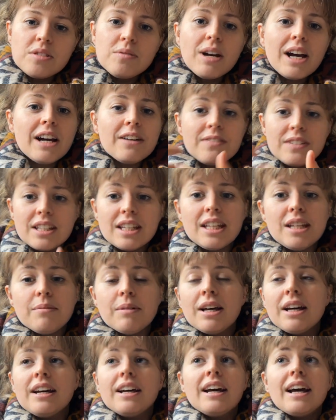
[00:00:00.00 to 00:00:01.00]
you have to keep
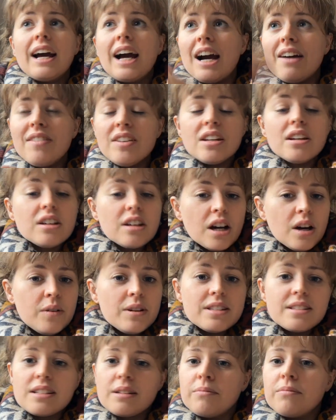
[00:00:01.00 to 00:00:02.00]
having a go
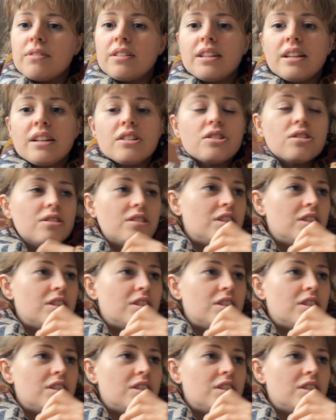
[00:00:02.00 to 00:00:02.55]
at something,